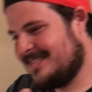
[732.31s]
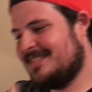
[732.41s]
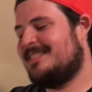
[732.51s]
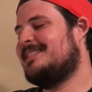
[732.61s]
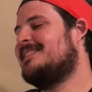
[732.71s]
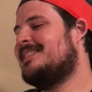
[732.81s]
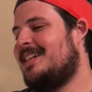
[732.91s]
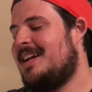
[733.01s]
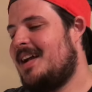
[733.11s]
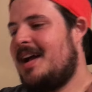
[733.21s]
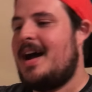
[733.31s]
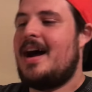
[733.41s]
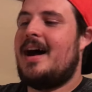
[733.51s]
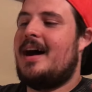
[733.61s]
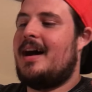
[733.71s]

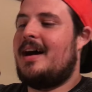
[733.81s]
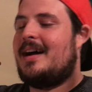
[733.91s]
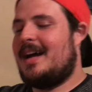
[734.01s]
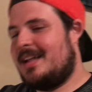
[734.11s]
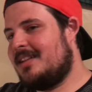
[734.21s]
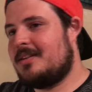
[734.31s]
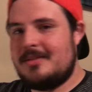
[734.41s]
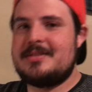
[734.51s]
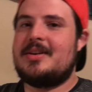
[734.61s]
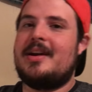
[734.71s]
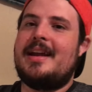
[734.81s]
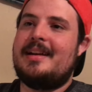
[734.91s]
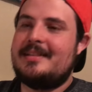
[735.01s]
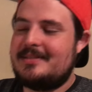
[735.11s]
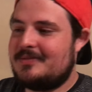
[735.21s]
I thought it was great.